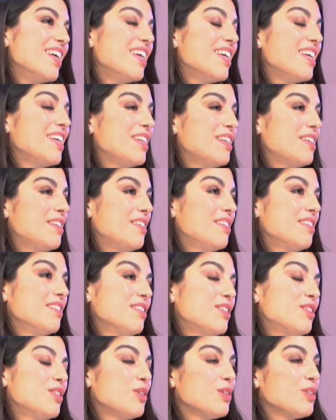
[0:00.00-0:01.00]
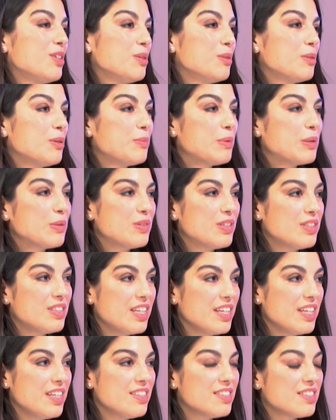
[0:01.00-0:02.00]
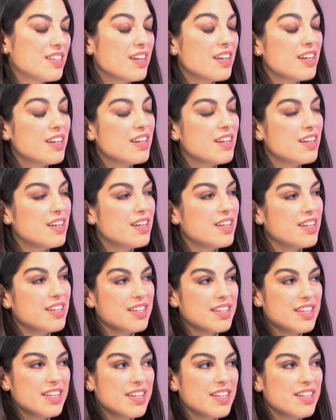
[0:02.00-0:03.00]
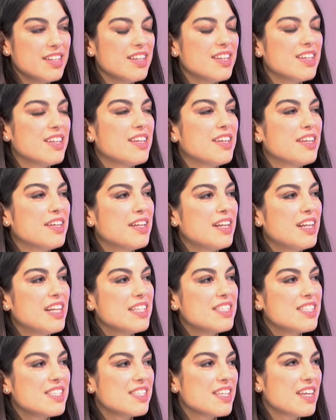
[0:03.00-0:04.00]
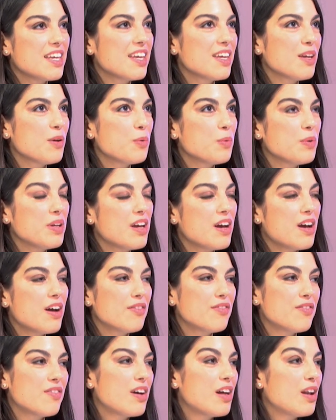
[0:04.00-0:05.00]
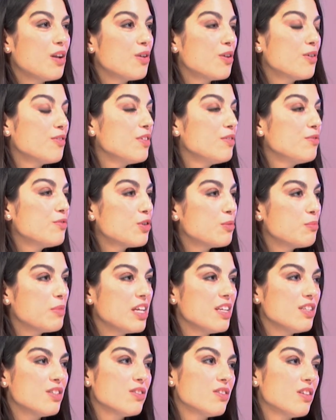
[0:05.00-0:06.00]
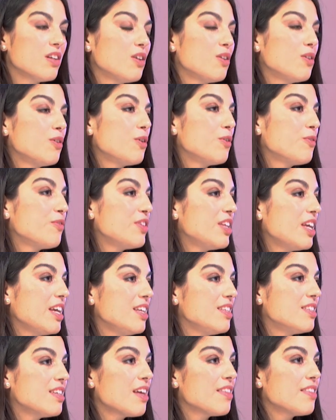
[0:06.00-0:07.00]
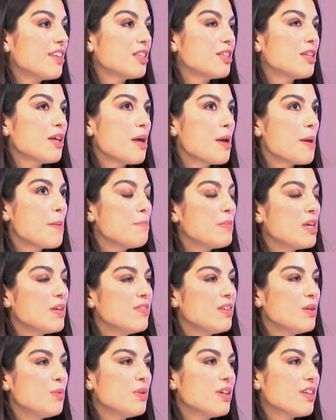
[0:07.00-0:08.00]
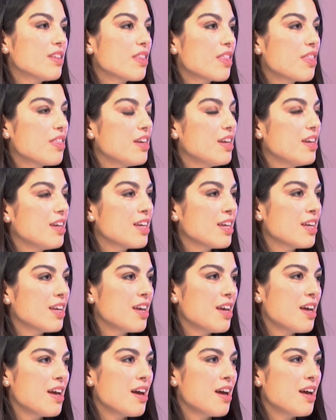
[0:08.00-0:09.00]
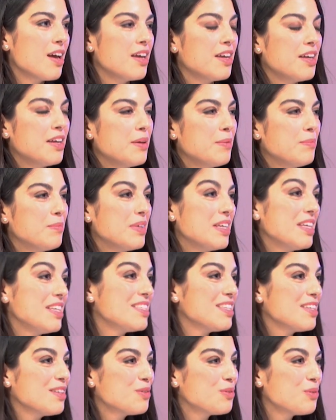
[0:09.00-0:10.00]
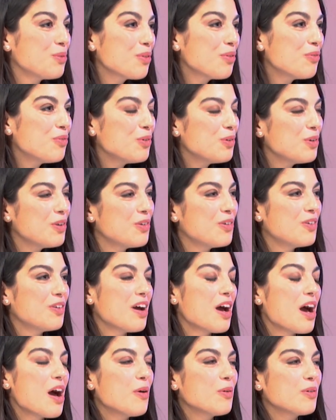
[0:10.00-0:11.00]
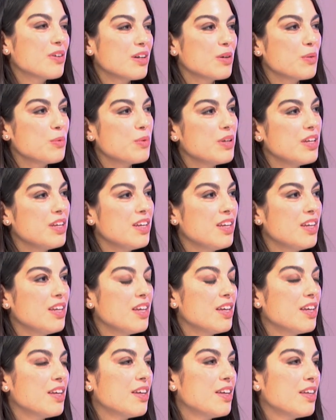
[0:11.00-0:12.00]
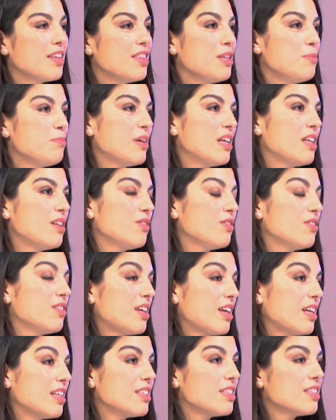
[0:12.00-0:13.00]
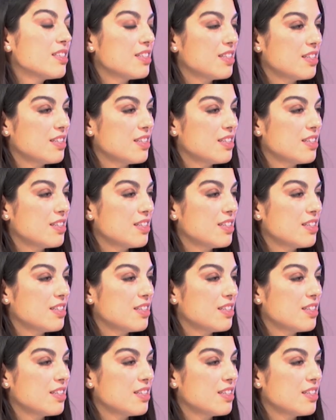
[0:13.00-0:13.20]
And talking about the data, again, let's say we have a lot of information, a lot of data that maybe we can think, is it truthful, or how can we depend on that?